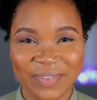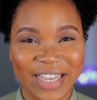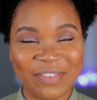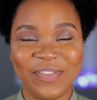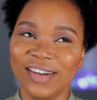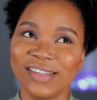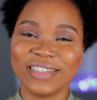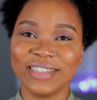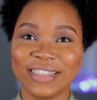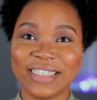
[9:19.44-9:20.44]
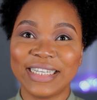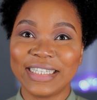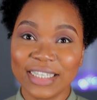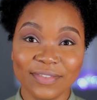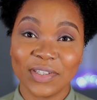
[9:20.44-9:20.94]
to make, but
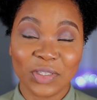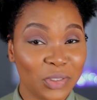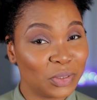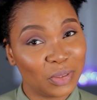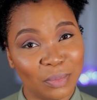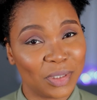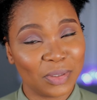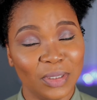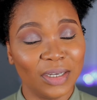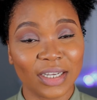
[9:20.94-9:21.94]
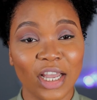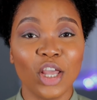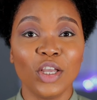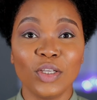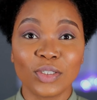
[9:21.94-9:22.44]
this video should not be too long.
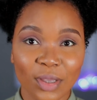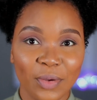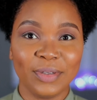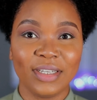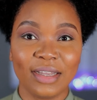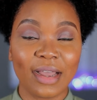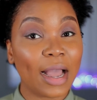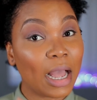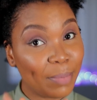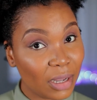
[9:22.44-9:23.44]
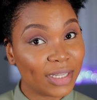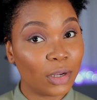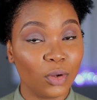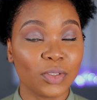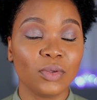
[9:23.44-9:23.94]
So about
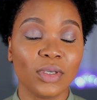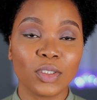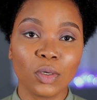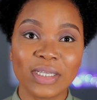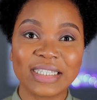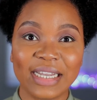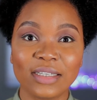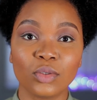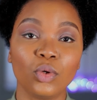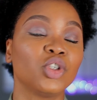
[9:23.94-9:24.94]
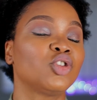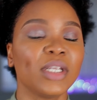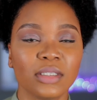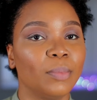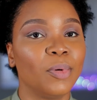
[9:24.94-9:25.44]
that also, it's always nice to go
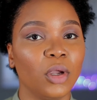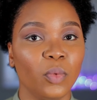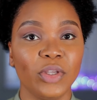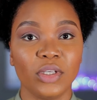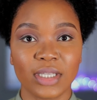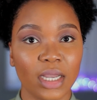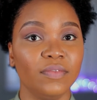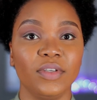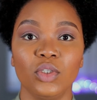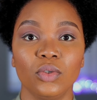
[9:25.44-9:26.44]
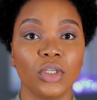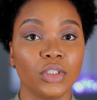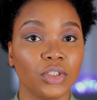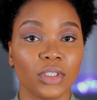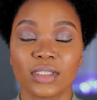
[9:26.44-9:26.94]
straight to the point when you start a video.
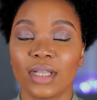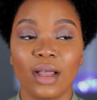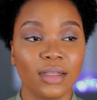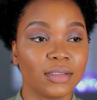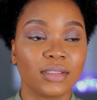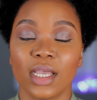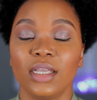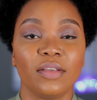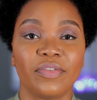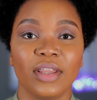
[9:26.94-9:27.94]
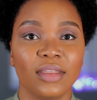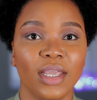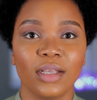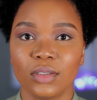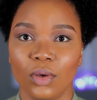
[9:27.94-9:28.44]
Don't just start saying different
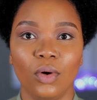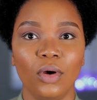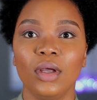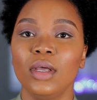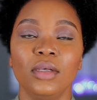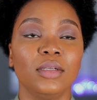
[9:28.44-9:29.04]
things or